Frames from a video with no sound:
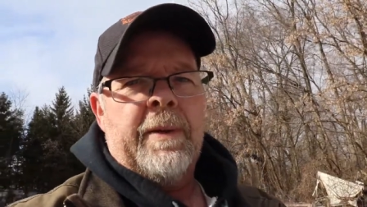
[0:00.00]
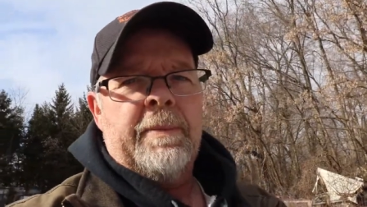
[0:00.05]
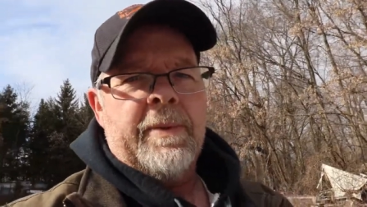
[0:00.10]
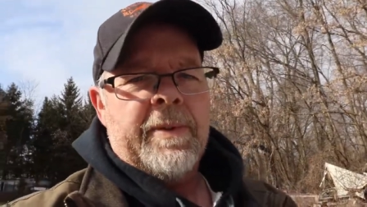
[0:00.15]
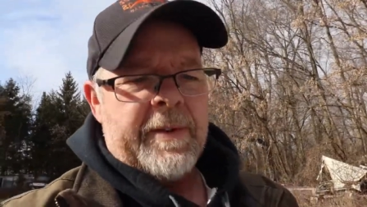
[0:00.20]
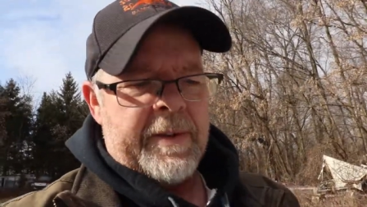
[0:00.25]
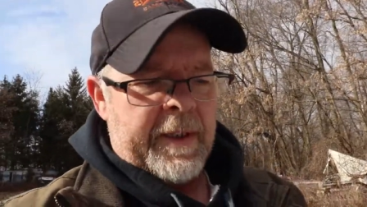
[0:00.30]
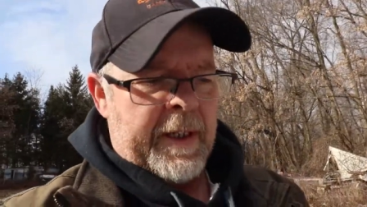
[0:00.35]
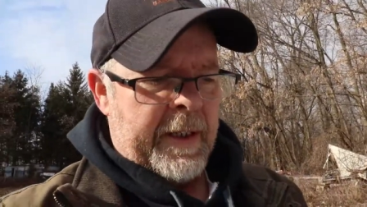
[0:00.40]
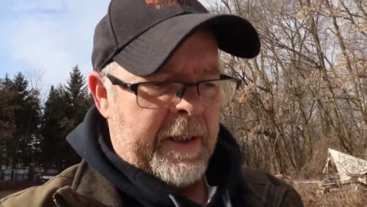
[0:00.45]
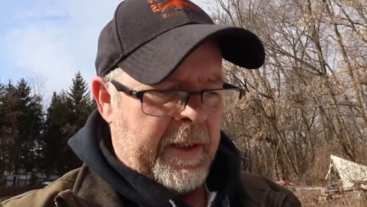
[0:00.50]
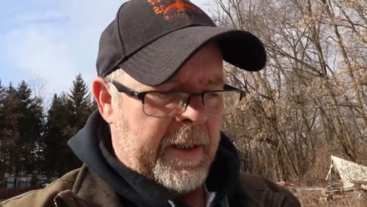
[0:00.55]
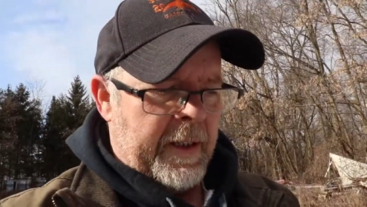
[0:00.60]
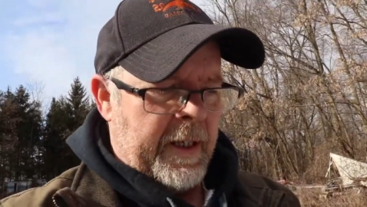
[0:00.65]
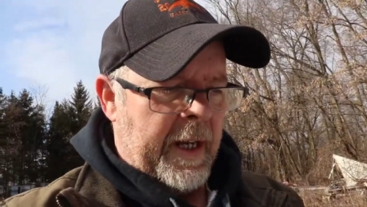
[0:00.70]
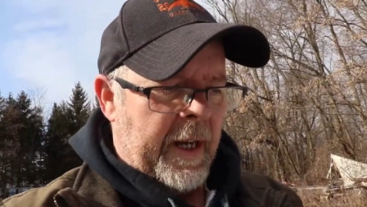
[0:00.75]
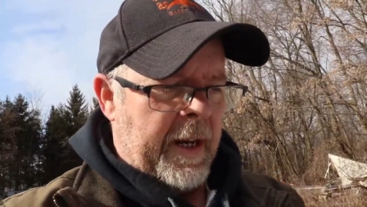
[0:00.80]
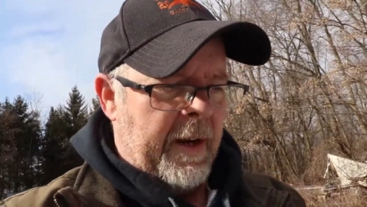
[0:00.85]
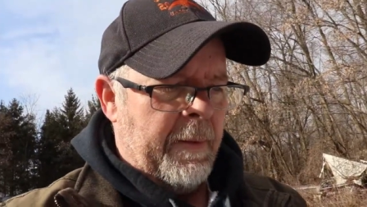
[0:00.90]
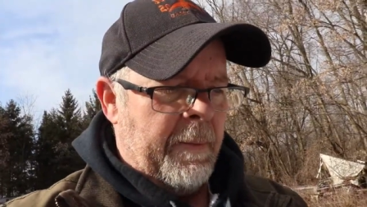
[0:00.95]
I've been saying it
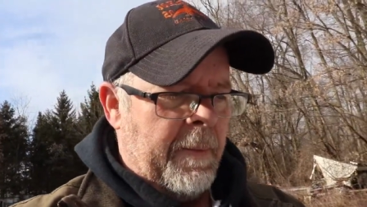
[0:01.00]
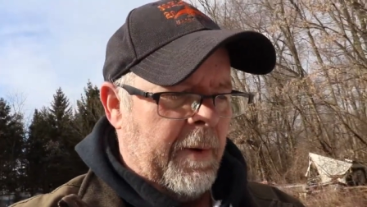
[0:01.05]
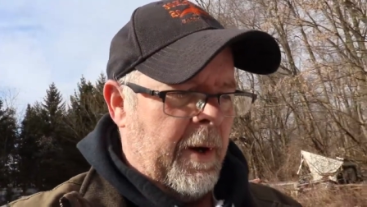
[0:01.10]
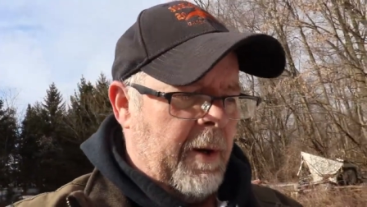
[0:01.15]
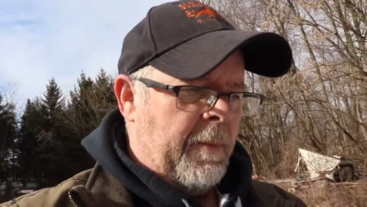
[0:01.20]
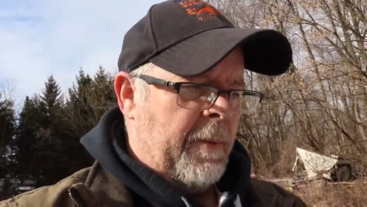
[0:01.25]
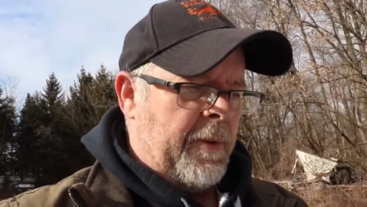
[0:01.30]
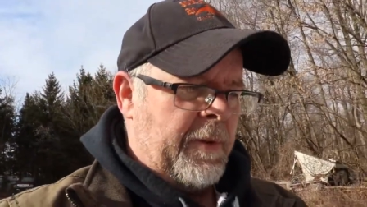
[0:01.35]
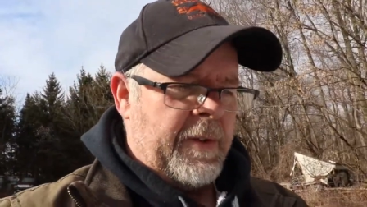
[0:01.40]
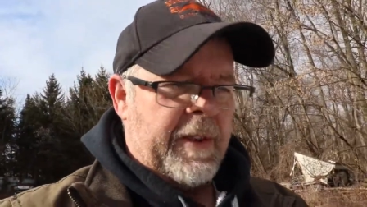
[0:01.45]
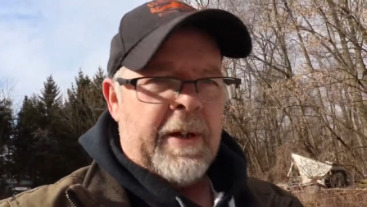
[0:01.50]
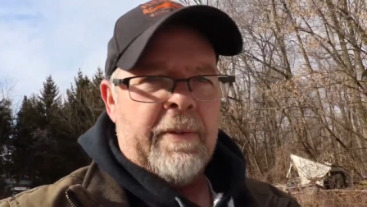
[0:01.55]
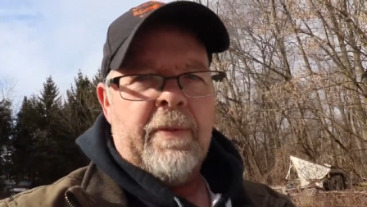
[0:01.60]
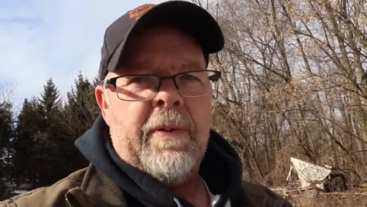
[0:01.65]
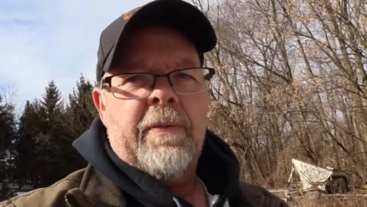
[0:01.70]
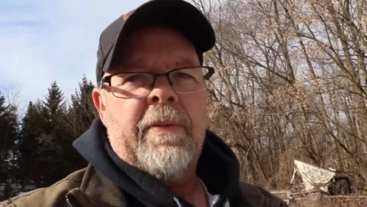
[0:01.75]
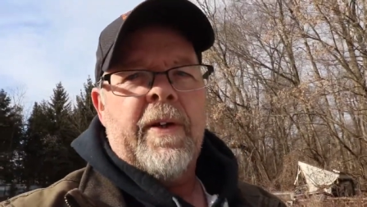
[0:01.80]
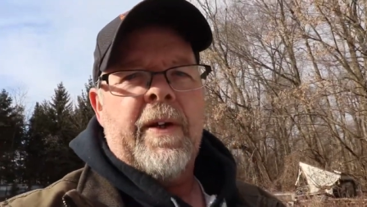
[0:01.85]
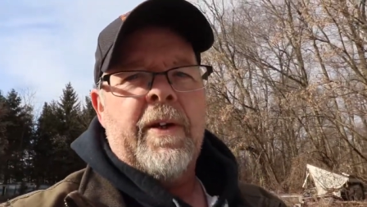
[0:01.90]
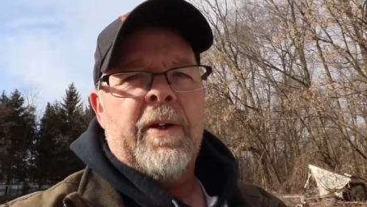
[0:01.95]
in eh, almost
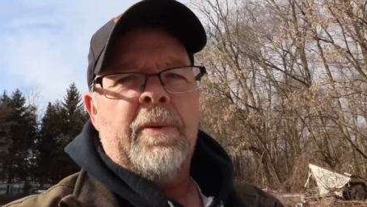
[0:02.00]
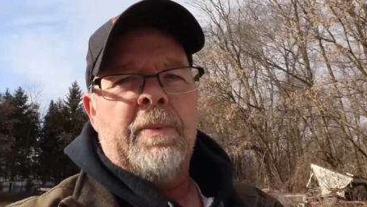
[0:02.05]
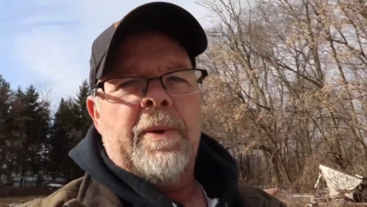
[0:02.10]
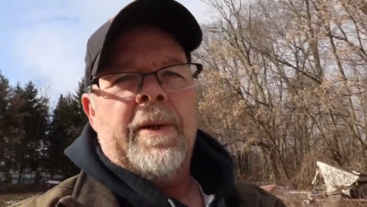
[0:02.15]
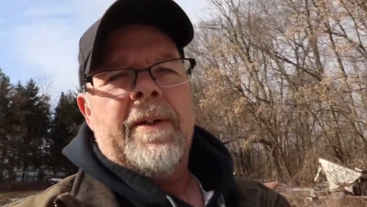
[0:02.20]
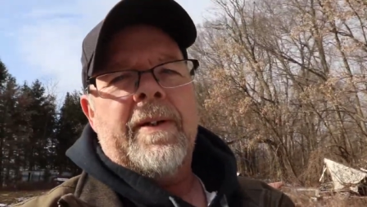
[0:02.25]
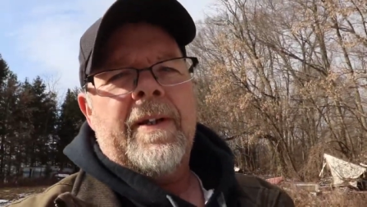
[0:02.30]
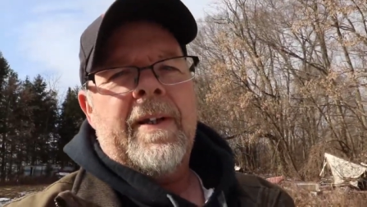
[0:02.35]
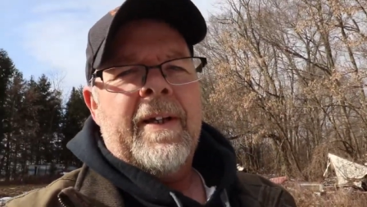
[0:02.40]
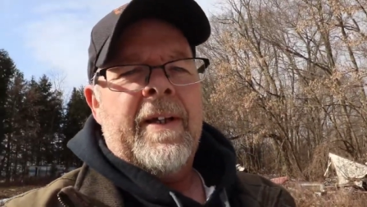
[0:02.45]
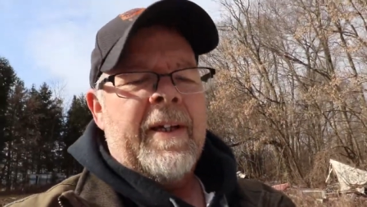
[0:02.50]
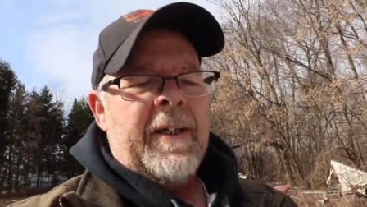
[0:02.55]
every video, but